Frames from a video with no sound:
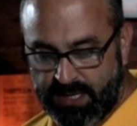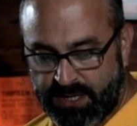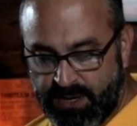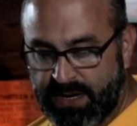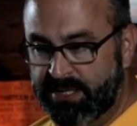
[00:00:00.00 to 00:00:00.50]

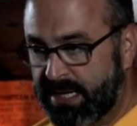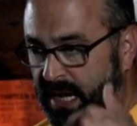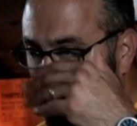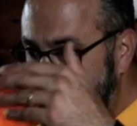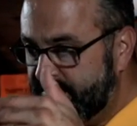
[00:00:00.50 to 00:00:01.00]
There is
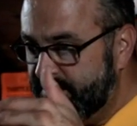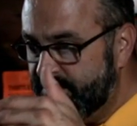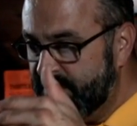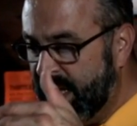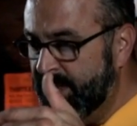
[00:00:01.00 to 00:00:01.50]
up
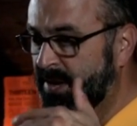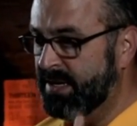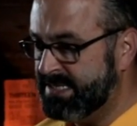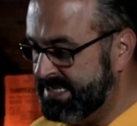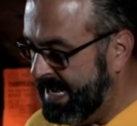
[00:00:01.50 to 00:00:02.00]
and there
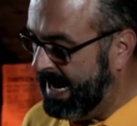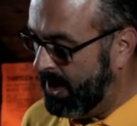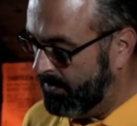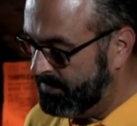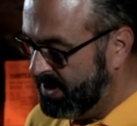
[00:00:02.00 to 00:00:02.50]
is
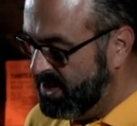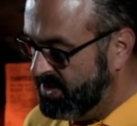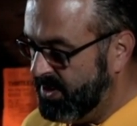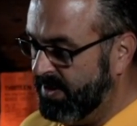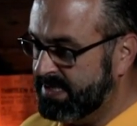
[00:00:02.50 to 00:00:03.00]
down.
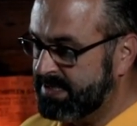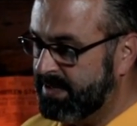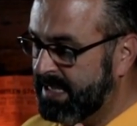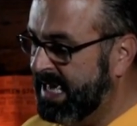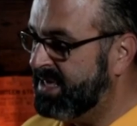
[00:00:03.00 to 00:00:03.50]
There is
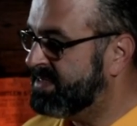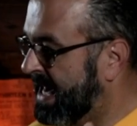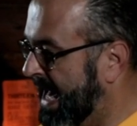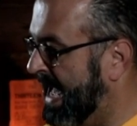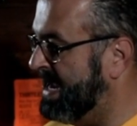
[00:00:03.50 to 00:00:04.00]
length,
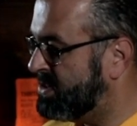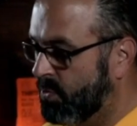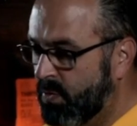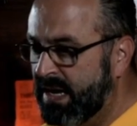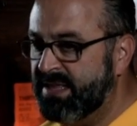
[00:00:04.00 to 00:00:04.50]
height,
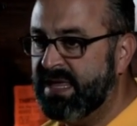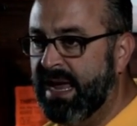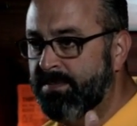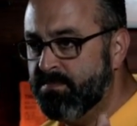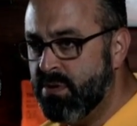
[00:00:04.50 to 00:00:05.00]
width,
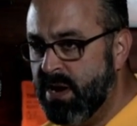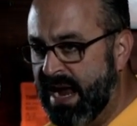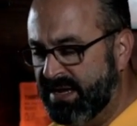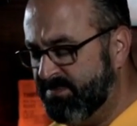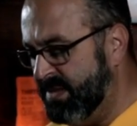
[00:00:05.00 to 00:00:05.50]
and
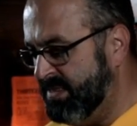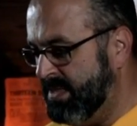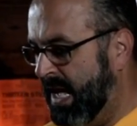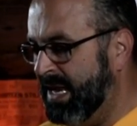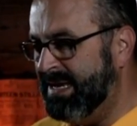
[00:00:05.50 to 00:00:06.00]
breadth, but
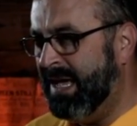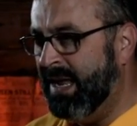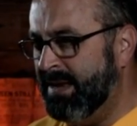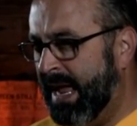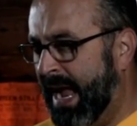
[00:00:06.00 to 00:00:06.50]

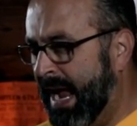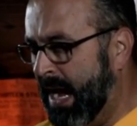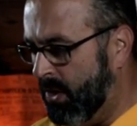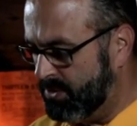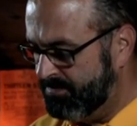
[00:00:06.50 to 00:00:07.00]
not
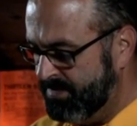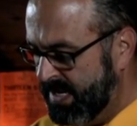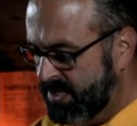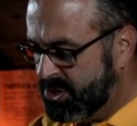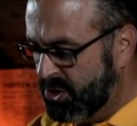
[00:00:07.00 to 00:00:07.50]
out.
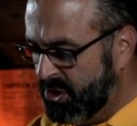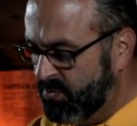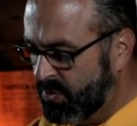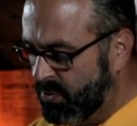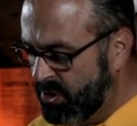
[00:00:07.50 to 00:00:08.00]
And so you
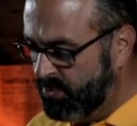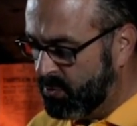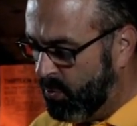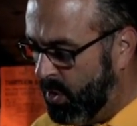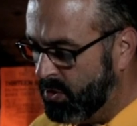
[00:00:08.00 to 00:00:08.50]
would
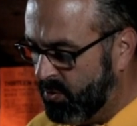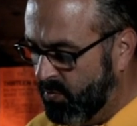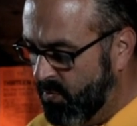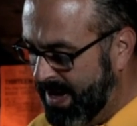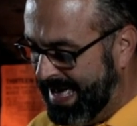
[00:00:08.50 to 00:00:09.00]
walk
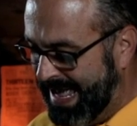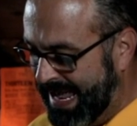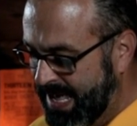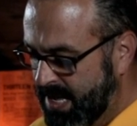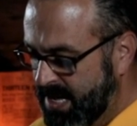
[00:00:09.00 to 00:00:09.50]

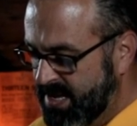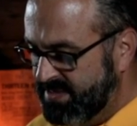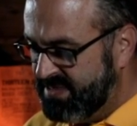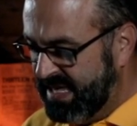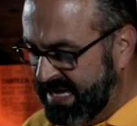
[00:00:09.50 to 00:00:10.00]
away
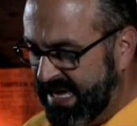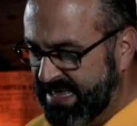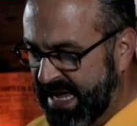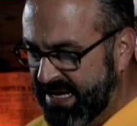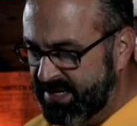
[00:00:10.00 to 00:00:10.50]
thinking
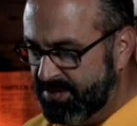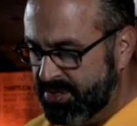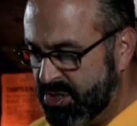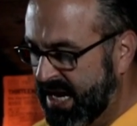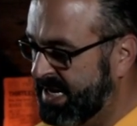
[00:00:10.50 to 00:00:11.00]
that and
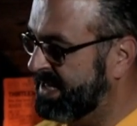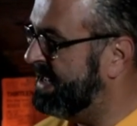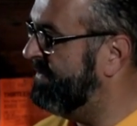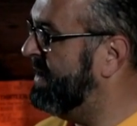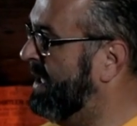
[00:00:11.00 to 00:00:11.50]
understanding that
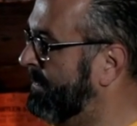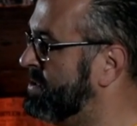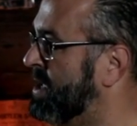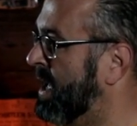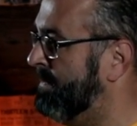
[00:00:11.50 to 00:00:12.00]
if up
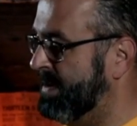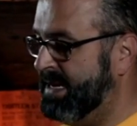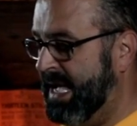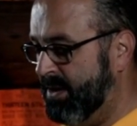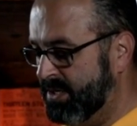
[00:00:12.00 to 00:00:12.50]
is up and
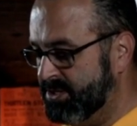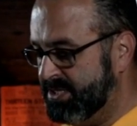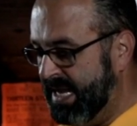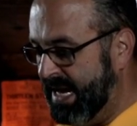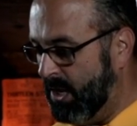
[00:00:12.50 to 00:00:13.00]
down is
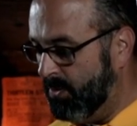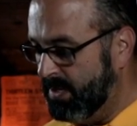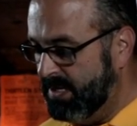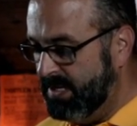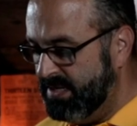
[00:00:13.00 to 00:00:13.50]
down,
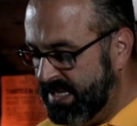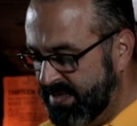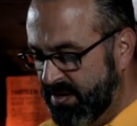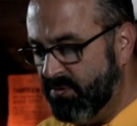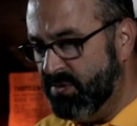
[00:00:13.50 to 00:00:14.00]
then
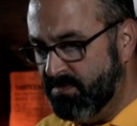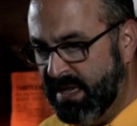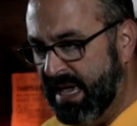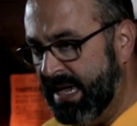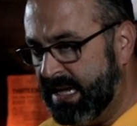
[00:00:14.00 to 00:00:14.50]
there would
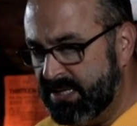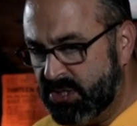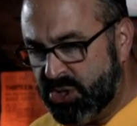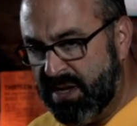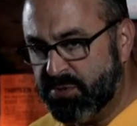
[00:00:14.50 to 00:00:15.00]
be a
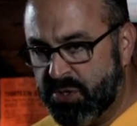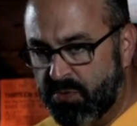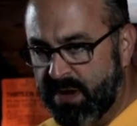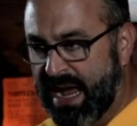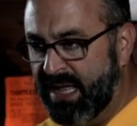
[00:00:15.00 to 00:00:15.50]
conceptual
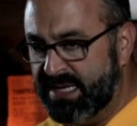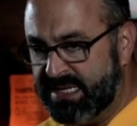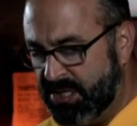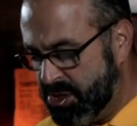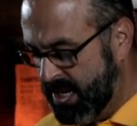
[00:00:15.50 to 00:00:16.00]

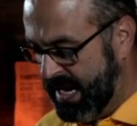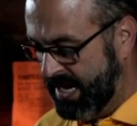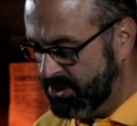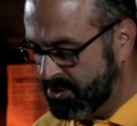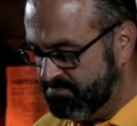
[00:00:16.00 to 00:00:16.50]
reality
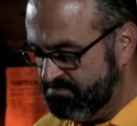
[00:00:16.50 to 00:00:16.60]
change.